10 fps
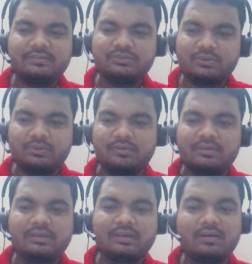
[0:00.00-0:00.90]
So,
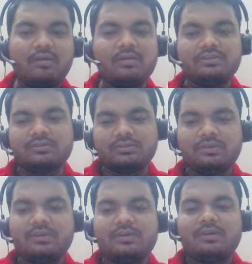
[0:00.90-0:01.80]
also,
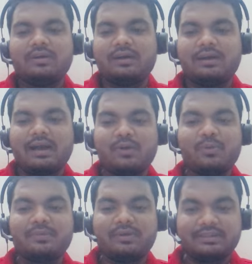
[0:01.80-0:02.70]
I
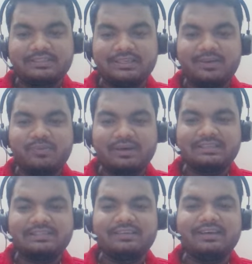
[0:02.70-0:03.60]
hope you understand what is
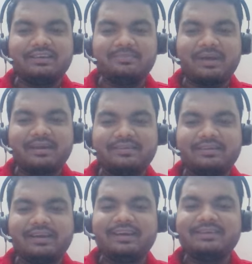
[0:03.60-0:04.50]
singleton pattern,
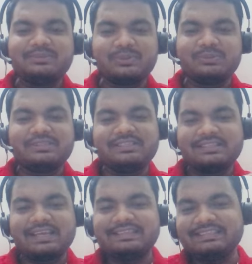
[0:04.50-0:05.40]
right? So, questions
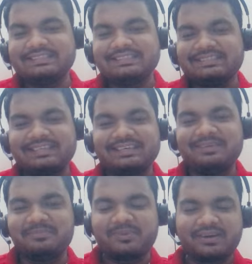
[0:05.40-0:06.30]
like this is really
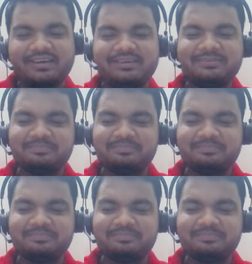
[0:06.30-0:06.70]
important.